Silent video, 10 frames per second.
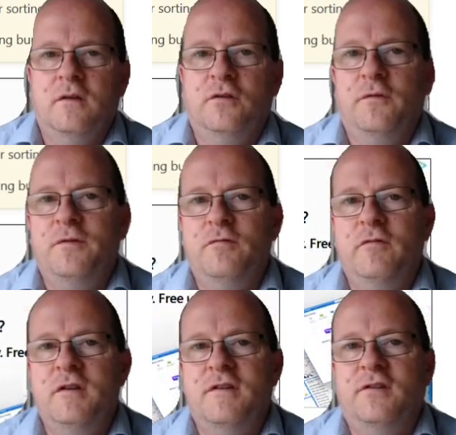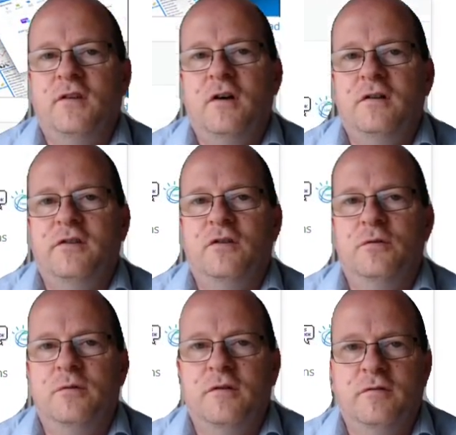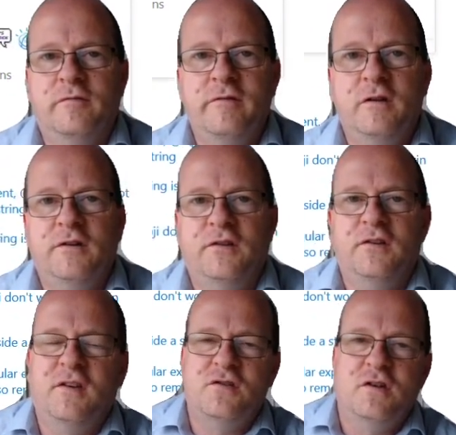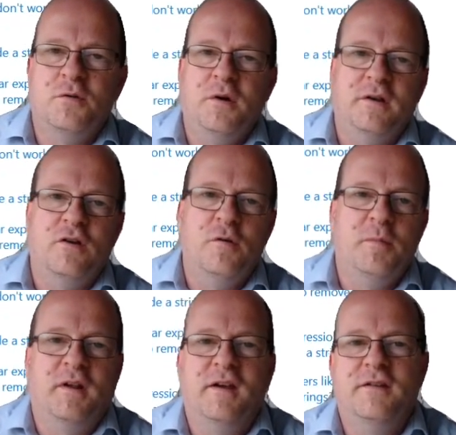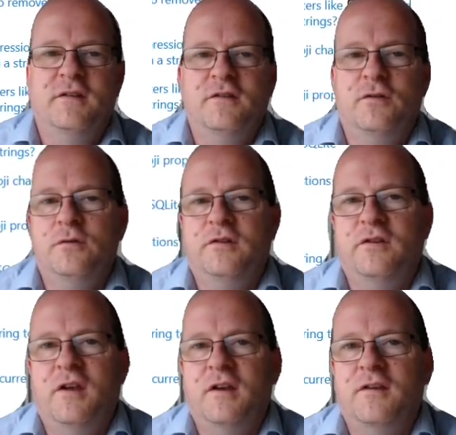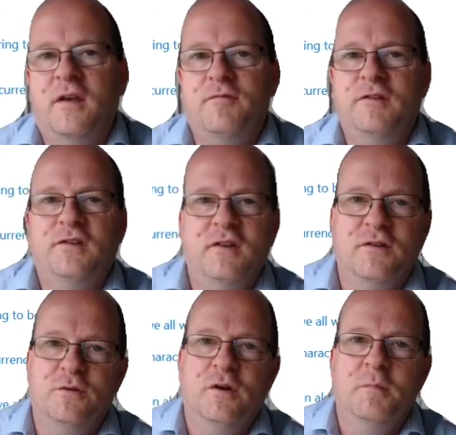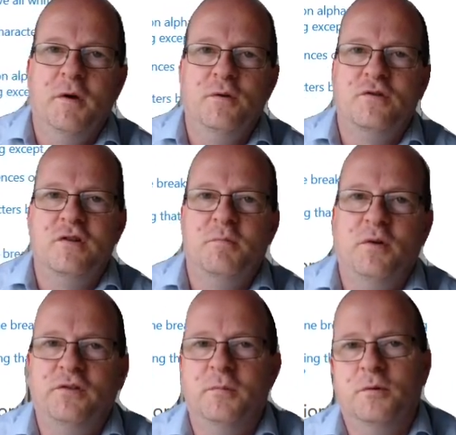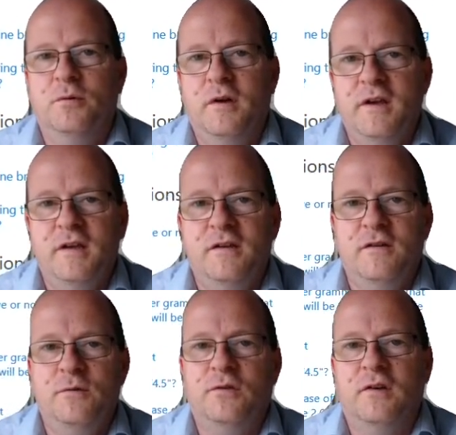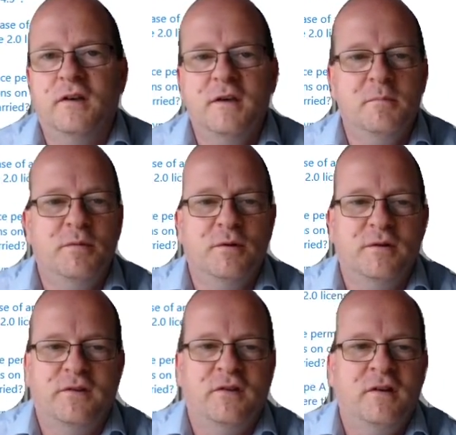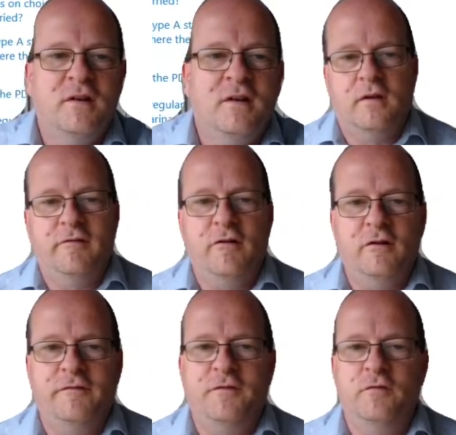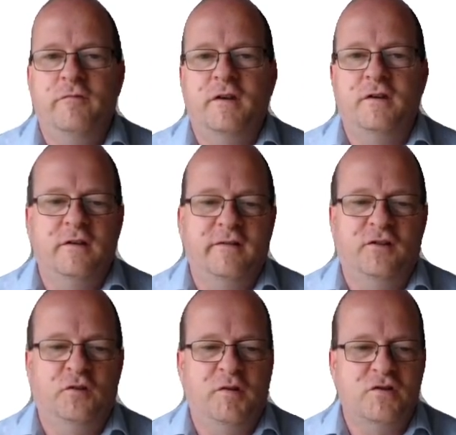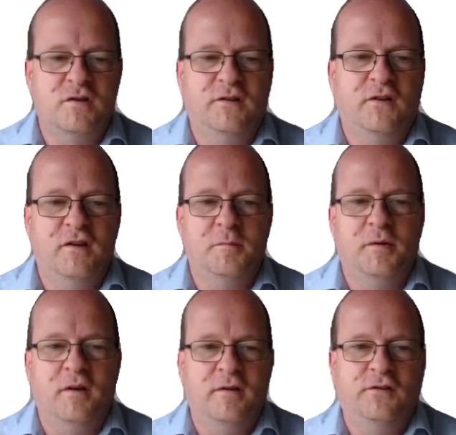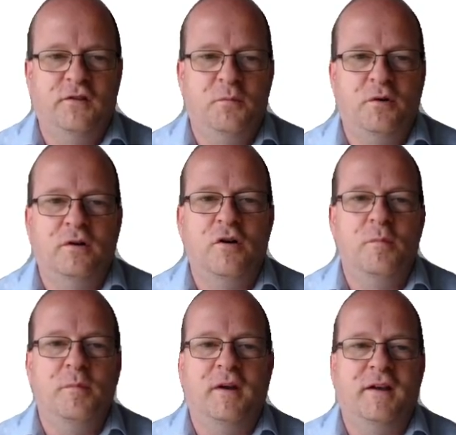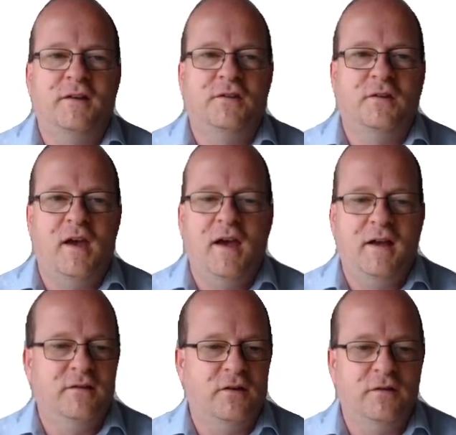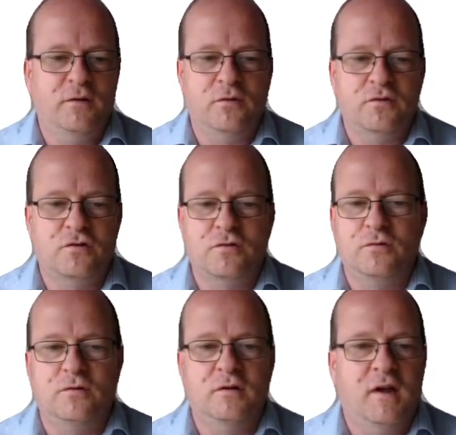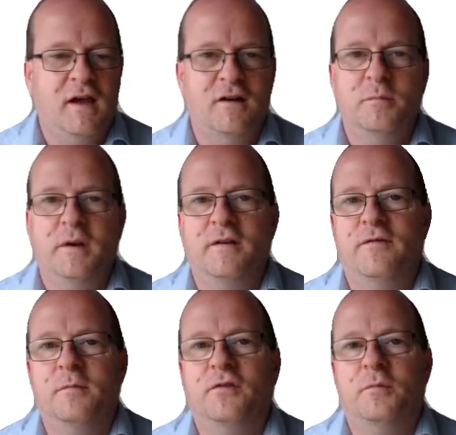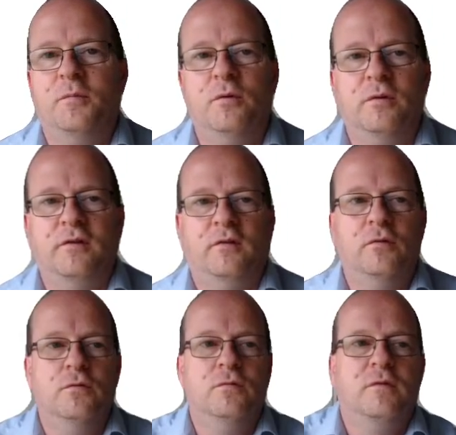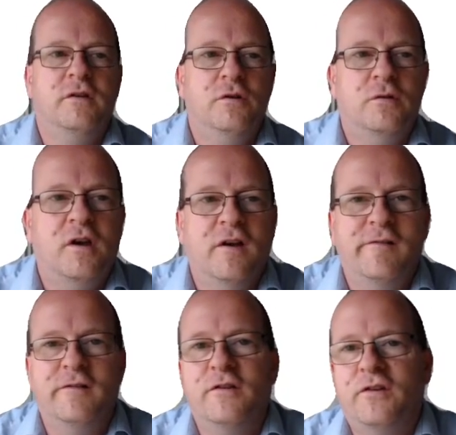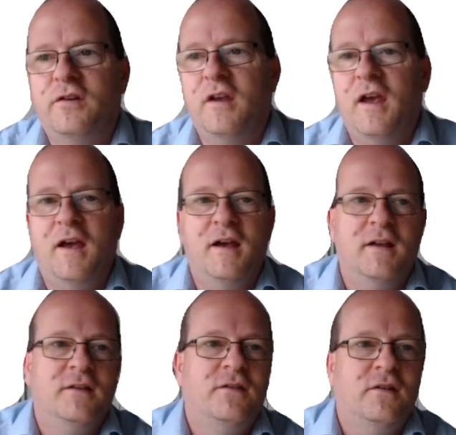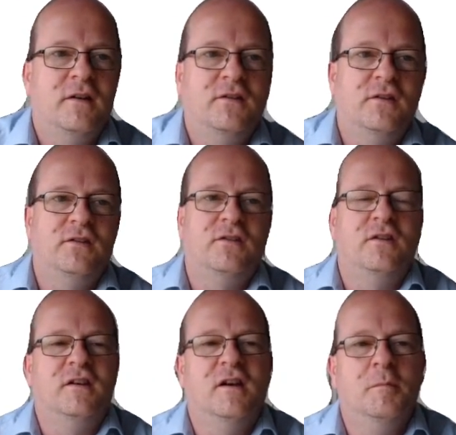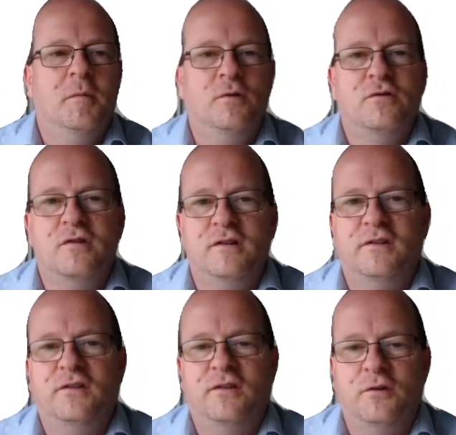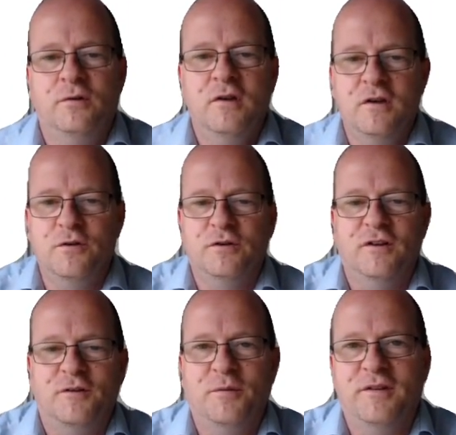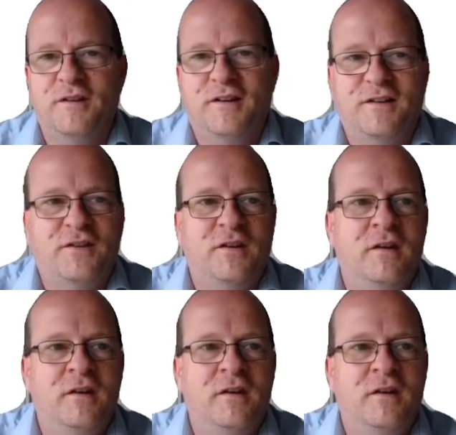So if you read this article, you'll realise it's actually quite complicated to detect every single emoji possible in user input. There are a few regular expressions here, but they're somewhat complex, and I'm not sure how many of them support all new, current, and existing emojis, so good luck with that.